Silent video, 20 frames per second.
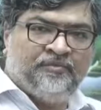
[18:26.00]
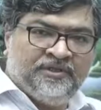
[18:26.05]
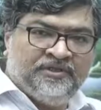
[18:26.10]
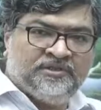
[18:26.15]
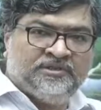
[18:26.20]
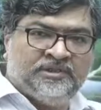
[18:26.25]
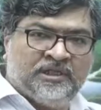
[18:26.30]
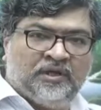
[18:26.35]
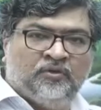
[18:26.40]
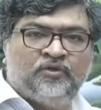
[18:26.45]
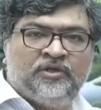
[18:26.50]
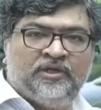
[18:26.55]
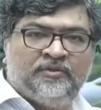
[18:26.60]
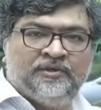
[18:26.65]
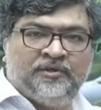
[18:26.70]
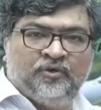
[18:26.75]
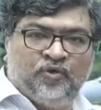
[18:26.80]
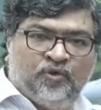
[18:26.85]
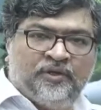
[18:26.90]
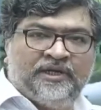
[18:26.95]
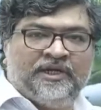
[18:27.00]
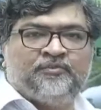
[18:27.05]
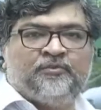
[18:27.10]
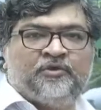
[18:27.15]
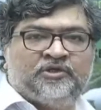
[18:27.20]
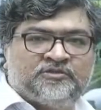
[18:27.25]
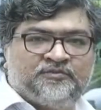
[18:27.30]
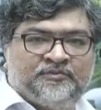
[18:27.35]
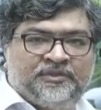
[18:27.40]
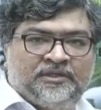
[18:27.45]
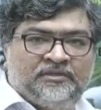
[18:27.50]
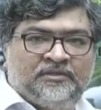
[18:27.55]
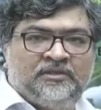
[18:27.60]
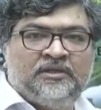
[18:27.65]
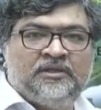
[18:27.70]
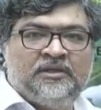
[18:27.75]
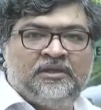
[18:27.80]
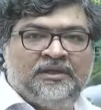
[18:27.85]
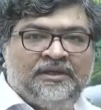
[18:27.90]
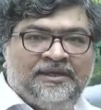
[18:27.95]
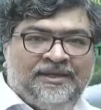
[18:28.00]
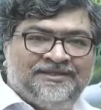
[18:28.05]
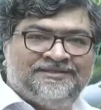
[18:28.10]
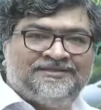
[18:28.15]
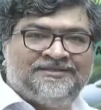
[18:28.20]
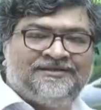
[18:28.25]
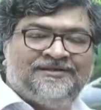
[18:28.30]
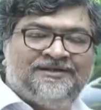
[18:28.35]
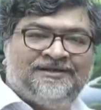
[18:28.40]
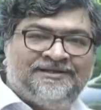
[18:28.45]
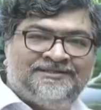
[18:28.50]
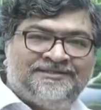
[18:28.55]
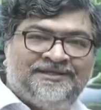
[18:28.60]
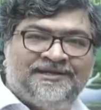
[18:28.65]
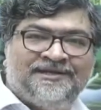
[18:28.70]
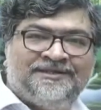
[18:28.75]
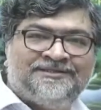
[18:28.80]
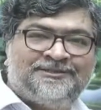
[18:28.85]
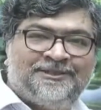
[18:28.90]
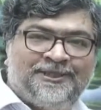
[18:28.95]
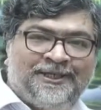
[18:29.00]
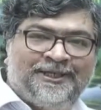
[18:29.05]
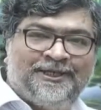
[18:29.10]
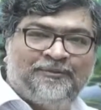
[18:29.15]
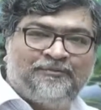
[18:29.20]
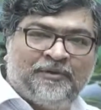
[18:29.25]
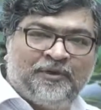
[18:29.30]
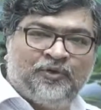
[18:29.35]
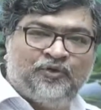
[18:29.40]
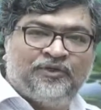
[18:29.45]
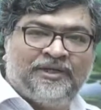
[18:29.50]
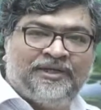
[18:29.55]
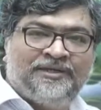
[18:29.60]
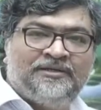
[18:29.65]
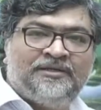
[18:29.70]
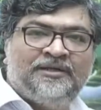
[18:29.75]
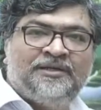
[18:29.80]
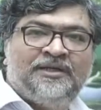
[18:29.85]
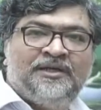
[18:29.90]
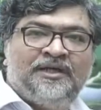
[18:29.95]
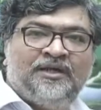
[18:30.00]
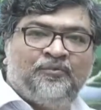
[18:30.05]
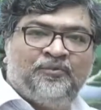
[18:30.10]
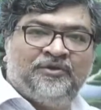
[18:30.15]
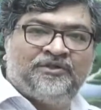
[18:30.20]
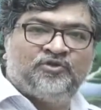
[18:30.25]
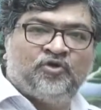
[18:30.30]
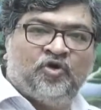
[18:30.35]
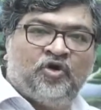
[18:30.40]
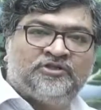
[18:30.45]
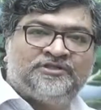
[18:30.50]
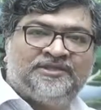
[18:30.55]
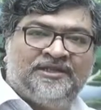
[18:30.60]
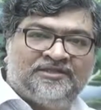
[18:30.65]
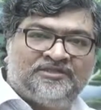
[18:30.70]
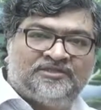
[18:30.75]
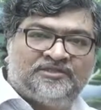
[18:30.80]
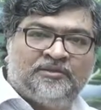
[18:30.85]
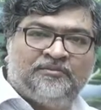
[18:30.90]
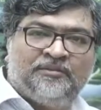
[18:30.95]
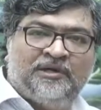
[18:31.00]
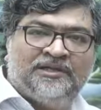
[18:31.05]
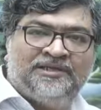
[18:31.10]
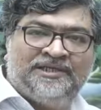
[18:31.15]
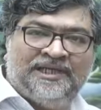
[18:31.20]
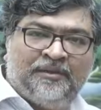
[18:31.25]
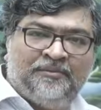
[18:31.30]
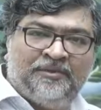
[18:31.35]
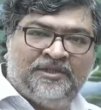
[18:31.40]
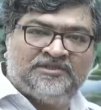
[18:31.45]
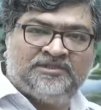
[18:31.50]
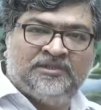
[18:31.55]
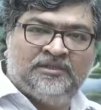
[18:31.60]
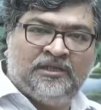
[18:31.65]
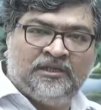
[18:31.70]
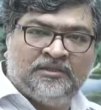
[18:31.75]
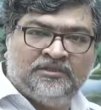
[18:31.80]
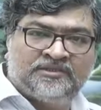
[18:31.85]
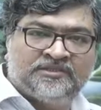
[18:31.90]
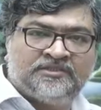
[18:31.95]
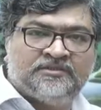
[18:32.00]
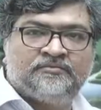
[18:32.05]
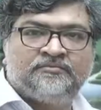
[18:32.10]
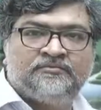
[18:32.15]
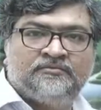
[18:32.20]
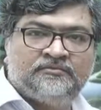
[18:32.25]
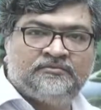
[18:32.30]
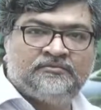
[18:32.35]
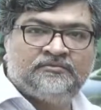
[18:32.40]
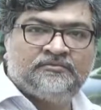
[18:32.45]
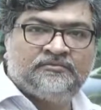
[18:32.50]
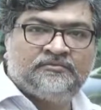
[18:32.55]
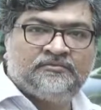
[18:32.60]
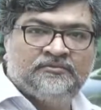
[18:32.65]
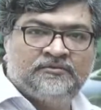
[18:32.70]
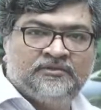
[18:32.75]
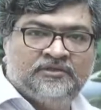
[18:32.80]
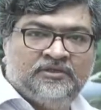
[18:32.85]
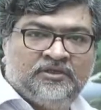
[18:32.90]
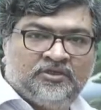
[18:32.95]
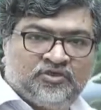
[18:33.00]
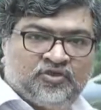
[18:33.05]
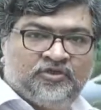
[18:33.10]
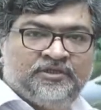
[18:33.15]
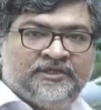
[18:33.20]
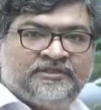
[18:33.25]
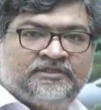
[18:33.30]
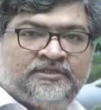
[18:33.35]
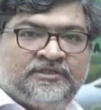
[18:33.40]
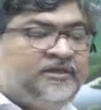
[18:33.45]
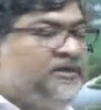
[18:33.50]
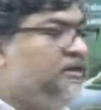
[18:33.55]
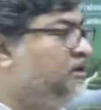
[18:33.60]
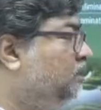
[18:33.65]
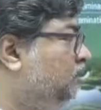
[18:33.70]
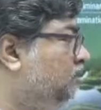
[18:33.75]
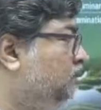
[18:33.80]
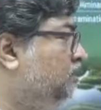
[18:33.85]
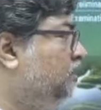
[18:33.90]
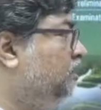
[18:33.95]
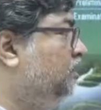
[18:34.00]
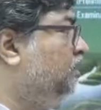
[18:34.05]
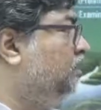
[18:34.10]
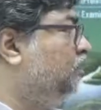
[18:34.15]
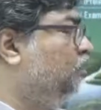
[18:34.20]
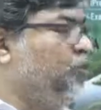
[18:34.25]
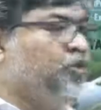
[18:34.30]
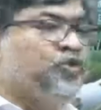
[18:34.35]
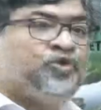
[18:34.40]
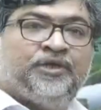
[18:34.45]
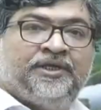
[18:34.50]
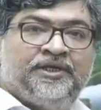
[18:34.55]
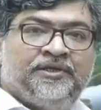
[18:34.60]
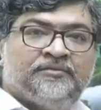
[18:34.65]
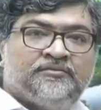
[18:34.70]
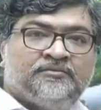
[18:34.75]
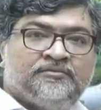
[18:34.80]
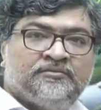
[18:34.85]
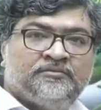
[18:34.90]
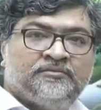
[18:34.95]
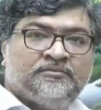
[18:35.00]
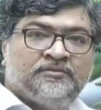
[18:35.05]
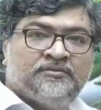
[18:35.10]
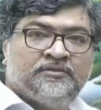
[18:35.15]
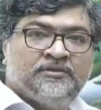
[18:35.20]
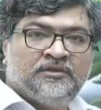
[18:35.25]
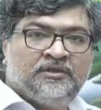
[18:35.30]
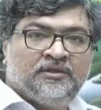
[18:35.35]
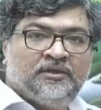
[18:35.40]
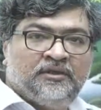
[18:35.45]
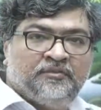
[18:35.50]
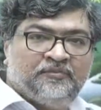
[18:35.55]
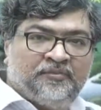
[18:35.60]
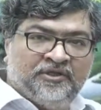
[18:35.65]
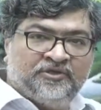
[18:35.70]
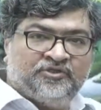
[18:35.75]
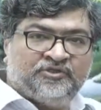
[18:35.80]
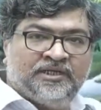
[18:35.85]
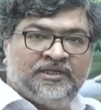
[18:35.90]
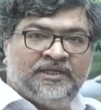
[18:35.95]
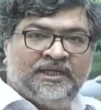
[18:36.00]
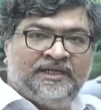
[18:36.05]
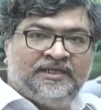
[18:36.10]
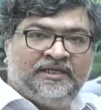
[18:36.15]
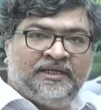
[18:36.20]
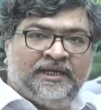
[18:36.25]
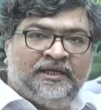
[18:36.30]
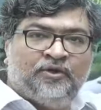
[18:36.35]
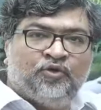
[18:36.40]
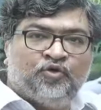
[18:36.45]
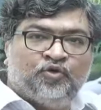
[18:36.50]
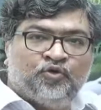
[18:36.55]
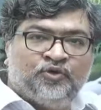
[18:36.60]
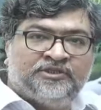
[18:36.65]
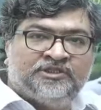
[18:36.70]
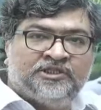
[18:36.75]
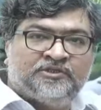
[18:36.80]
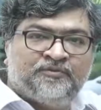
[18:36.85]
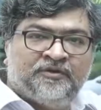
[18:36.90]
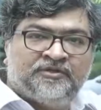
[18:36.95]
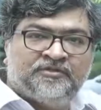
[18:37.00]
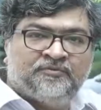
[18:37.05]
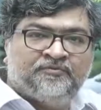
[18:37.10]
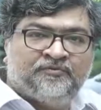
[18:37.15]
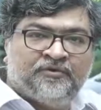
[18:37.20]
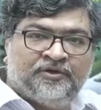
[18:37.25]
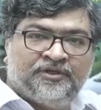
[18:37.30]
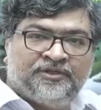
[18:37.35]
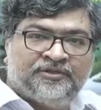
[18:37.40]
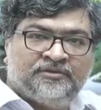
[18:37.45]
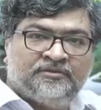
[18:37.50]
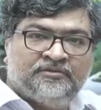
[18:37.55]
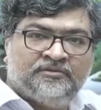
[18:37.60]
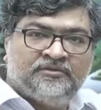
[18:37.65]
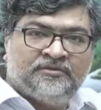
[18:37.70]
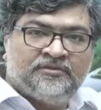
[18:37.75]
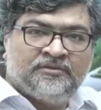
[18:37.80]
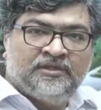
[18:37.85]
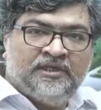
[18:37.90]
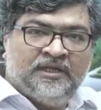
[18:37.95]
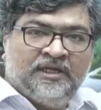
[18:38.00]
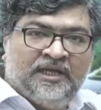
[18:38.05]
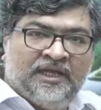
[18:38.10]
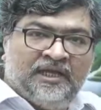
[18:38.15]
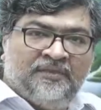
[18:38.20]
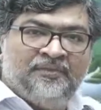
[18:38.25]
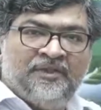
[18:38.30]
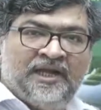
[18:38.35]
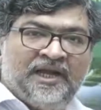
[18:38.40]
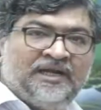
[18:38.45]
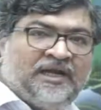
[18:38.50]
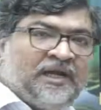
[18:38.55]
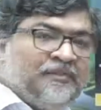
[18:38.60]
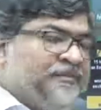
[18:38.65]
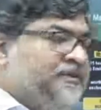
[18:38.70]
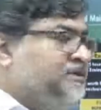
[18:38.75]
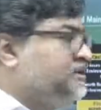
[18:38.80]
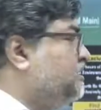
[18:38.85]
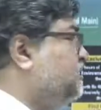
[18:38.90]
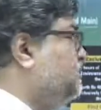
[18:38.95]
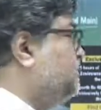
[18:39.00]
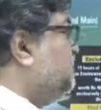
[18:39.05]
ground level, lower atmosphere, is a hazardous air pollutant which cause asthma, damage the lungs. So this here O3, plus sunlight, NO2 is responsible for it, and that happens in